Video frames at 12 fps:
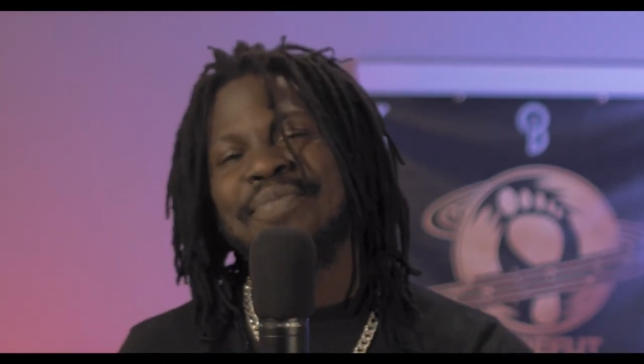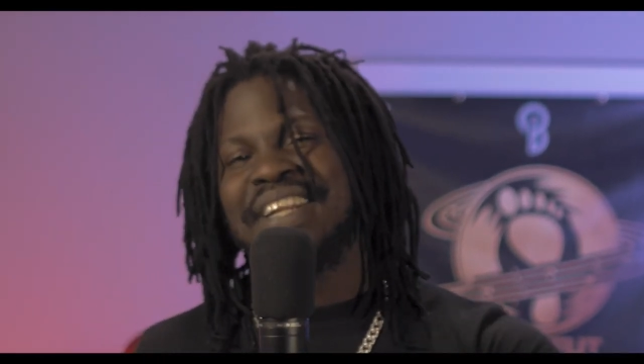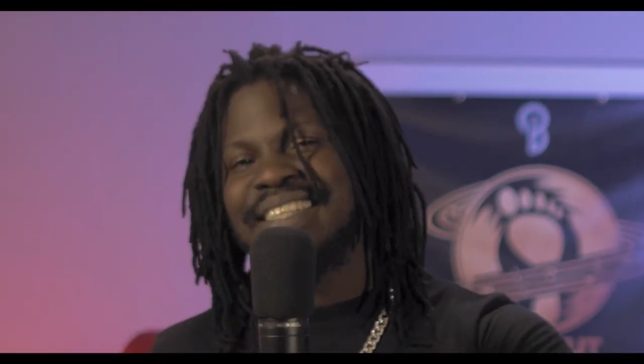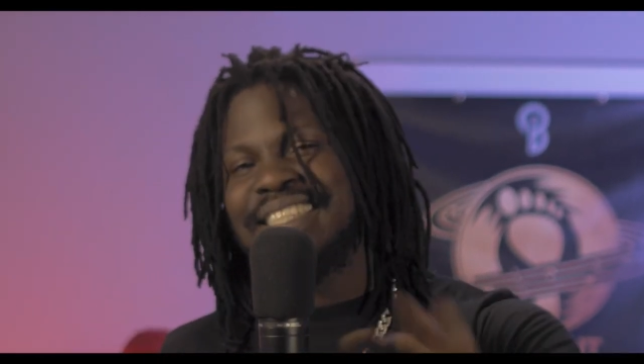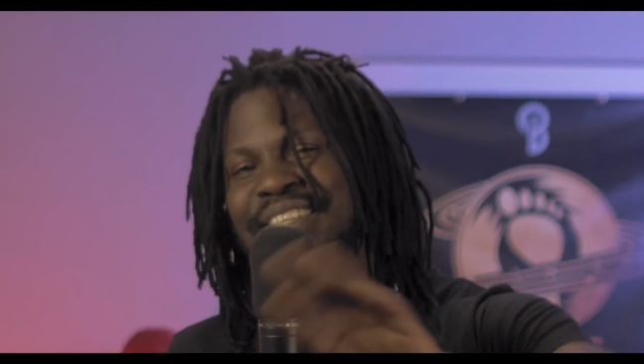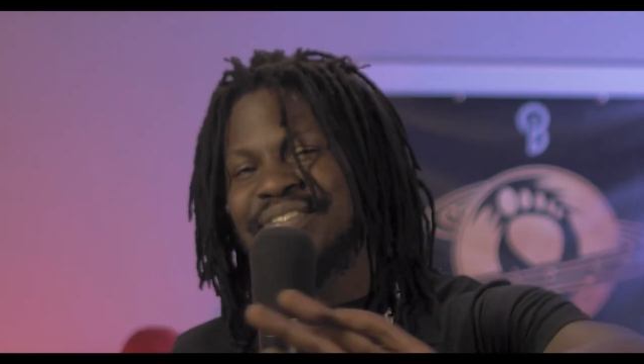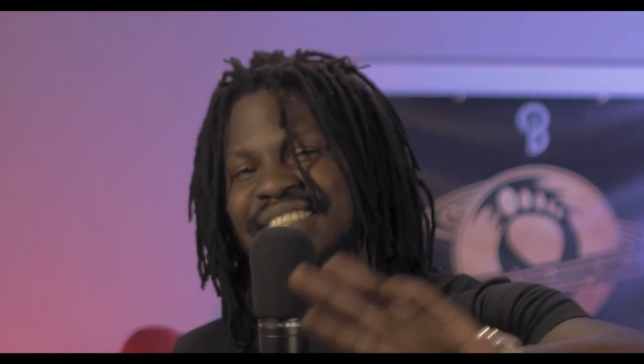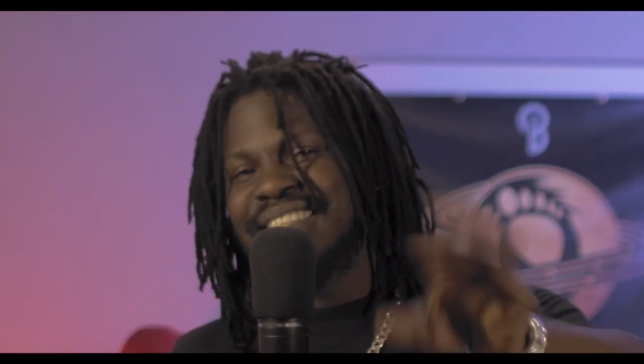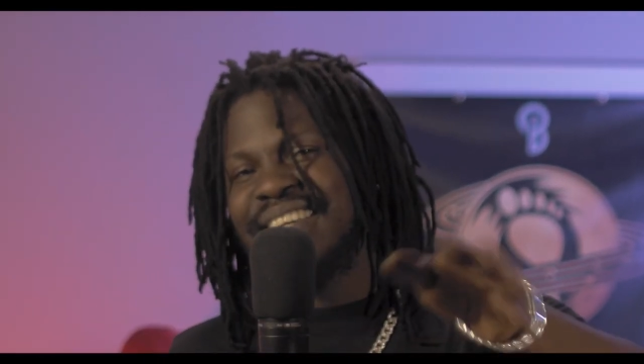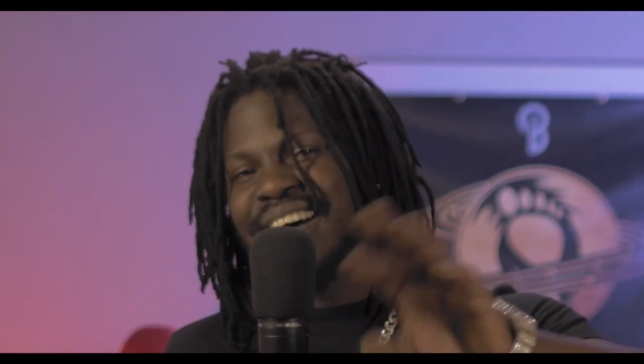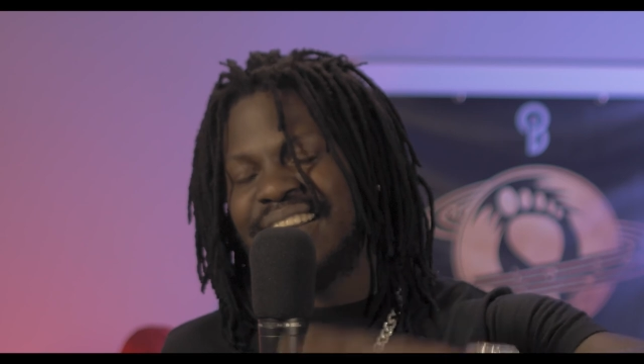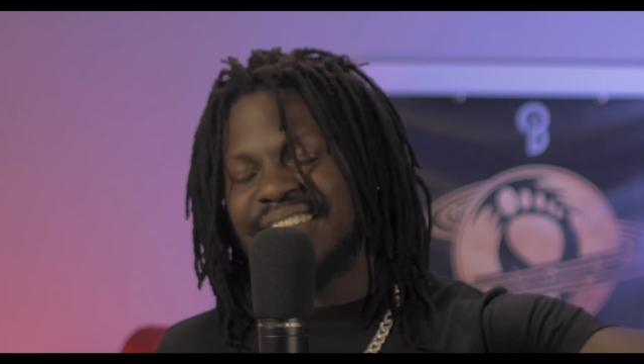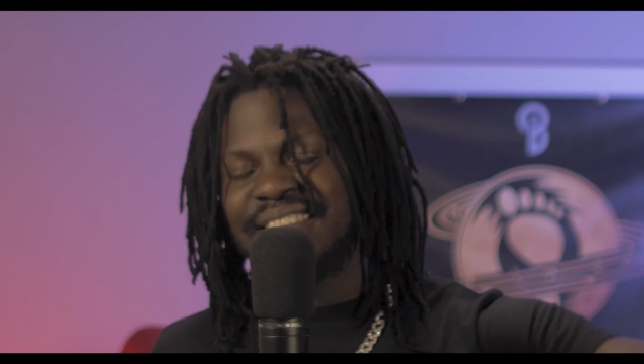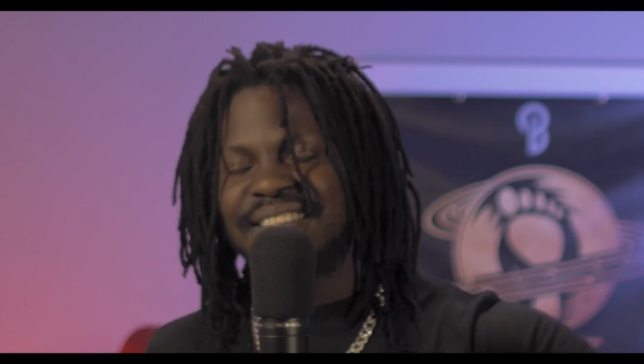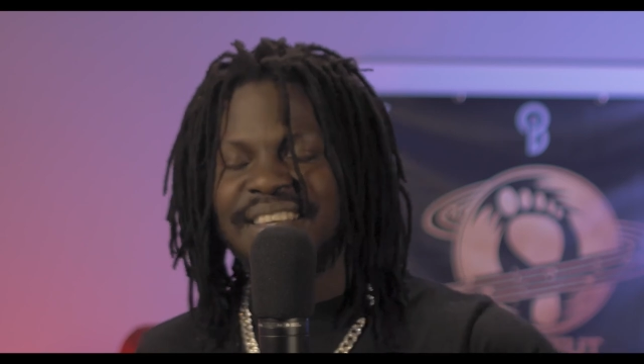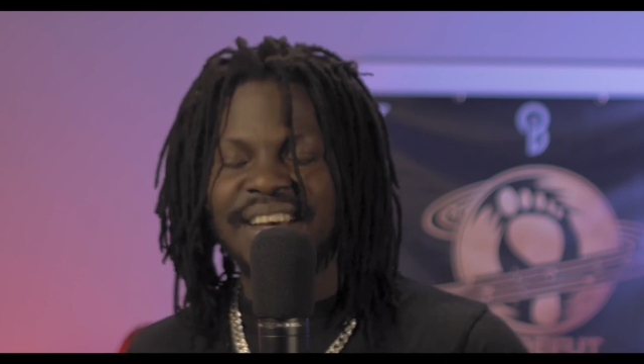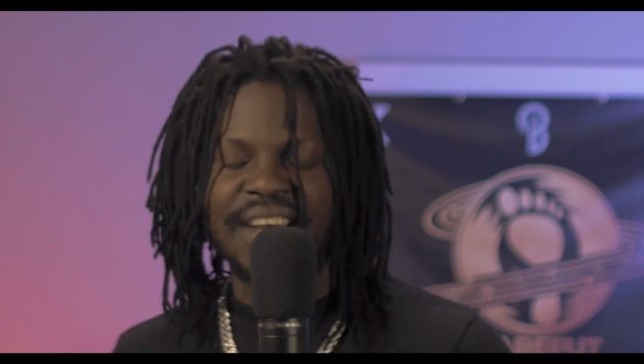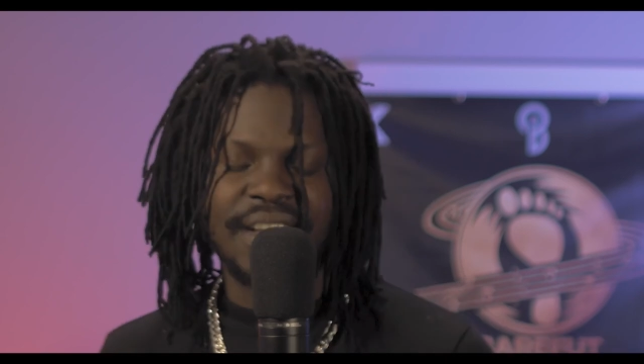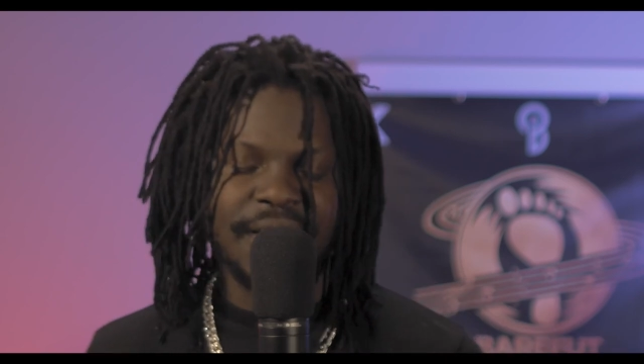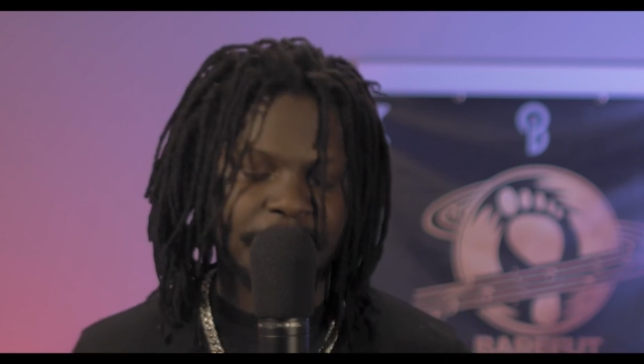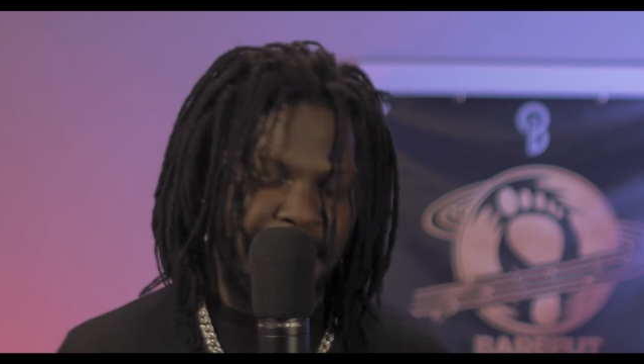not even talk the talk.